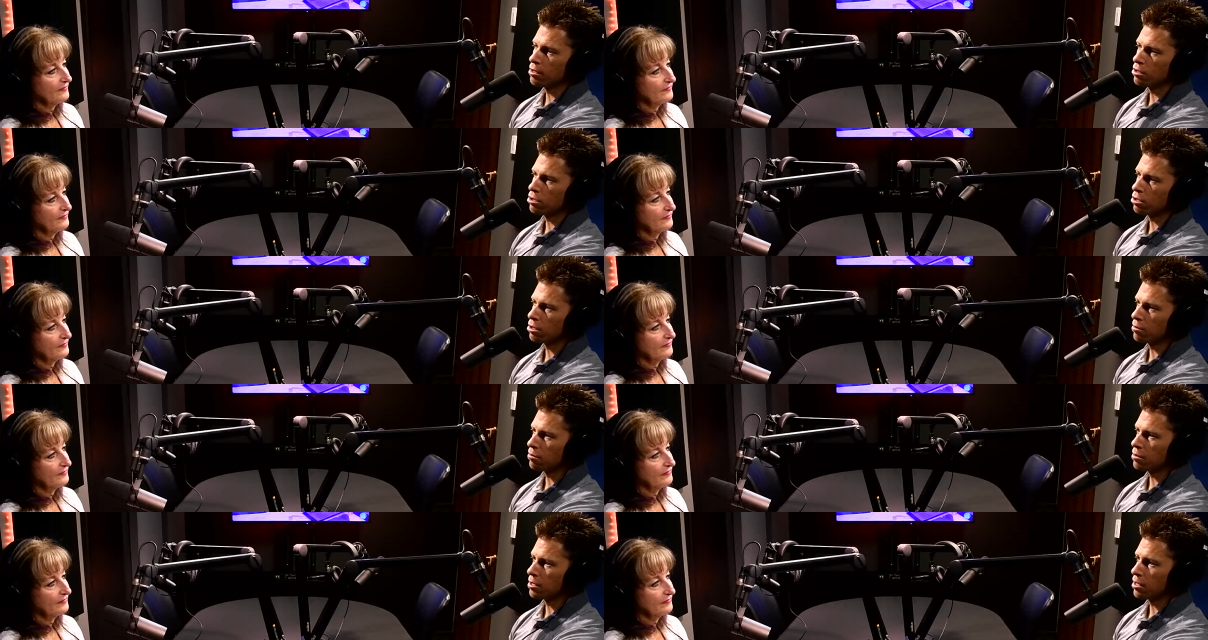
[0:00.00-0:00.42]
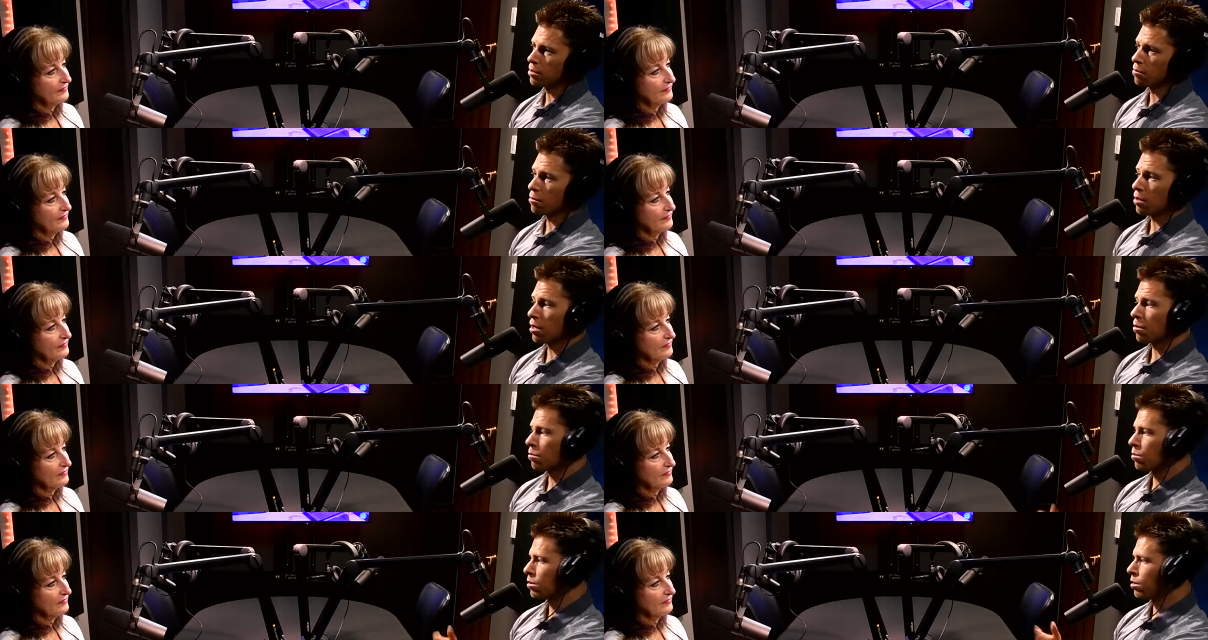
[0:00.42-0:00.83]
Speaker 1: leadership
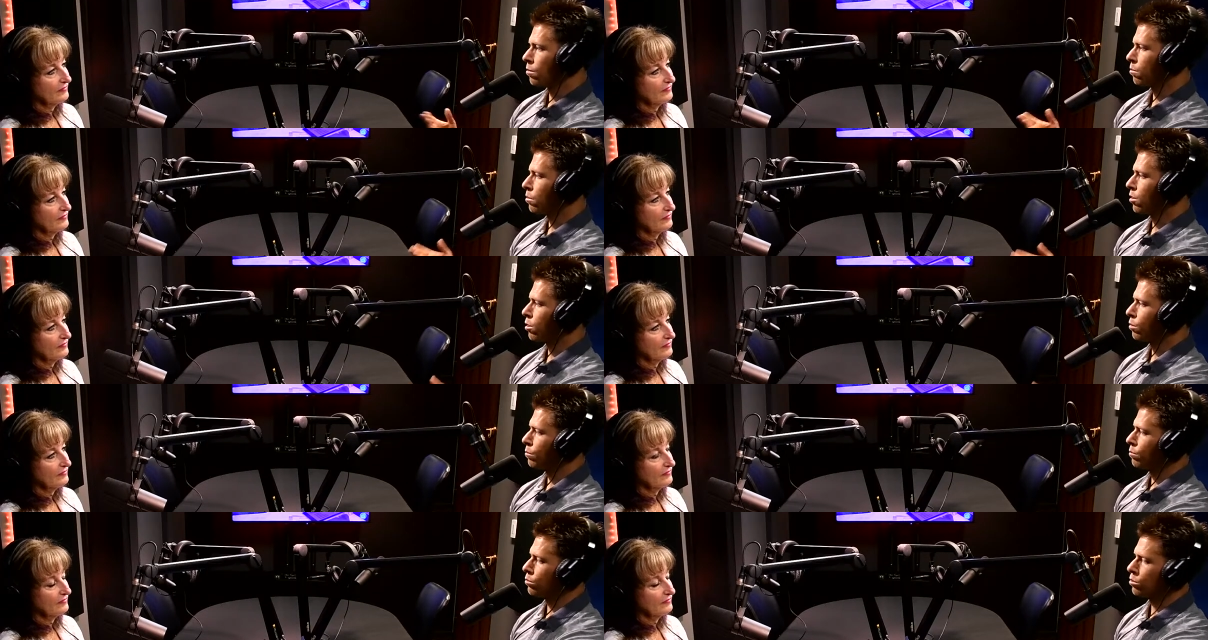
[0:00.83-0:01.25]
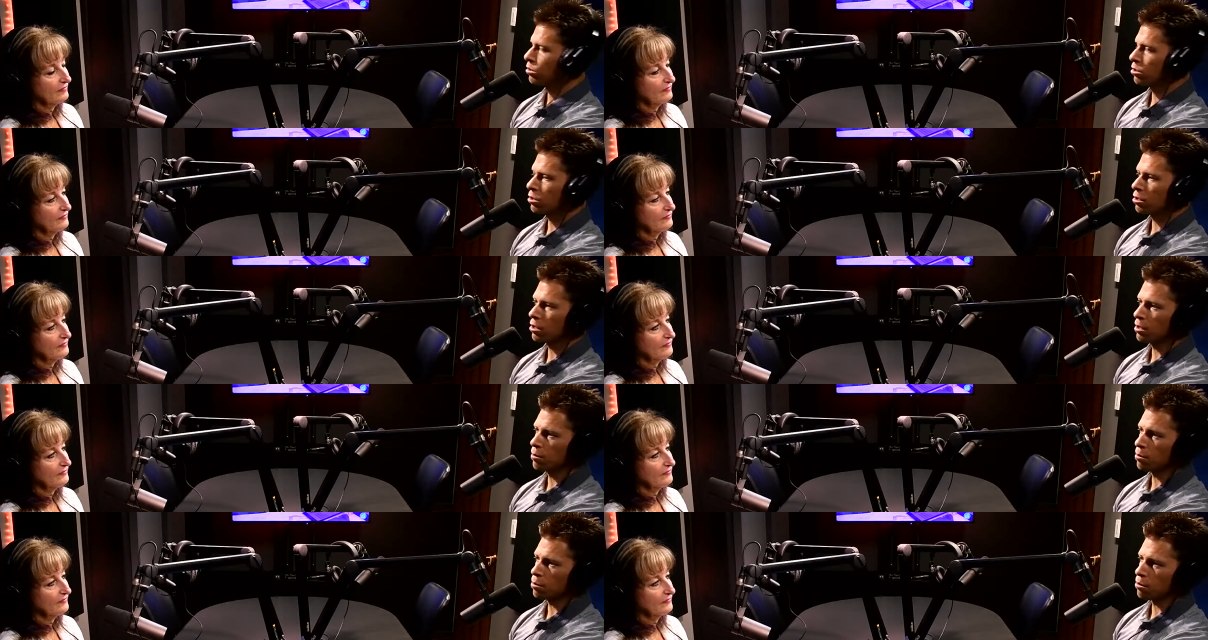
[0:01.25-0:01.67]
team may be a better
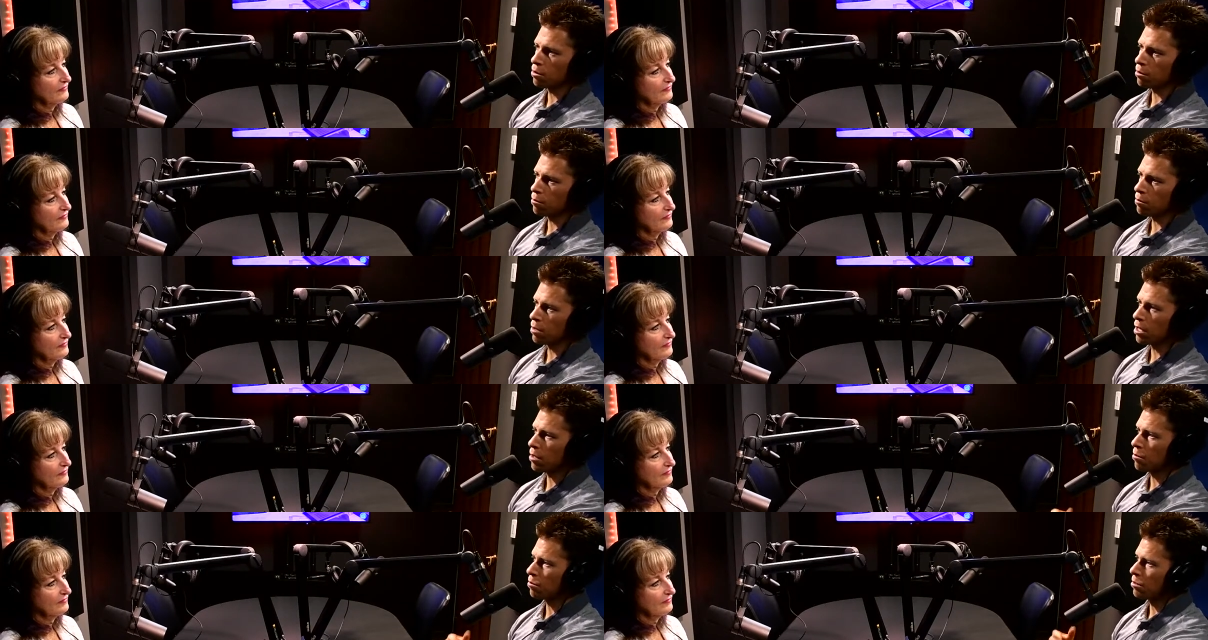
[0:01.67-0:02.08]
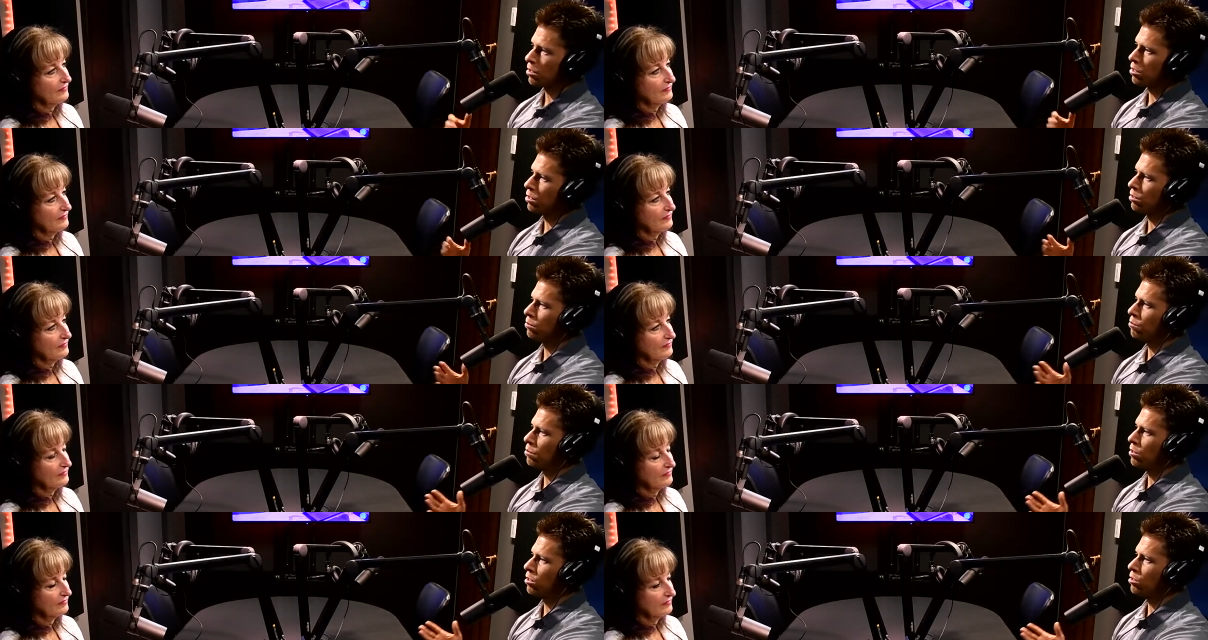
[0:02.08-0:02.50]
bookkeeper,
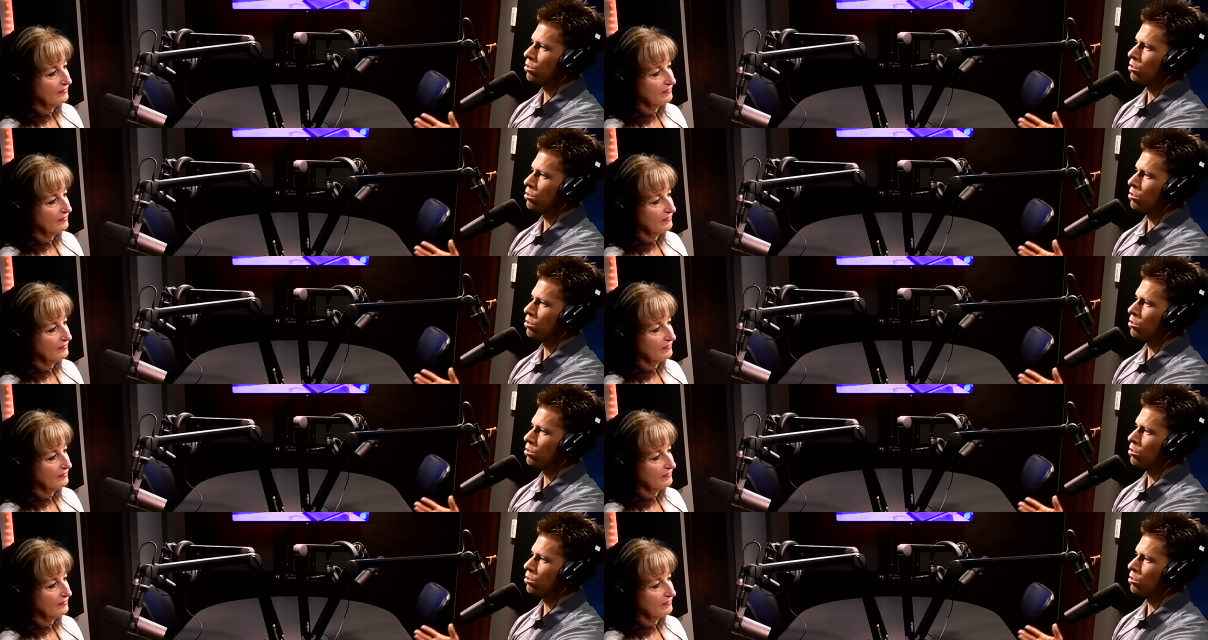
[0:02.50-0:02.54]
maybe a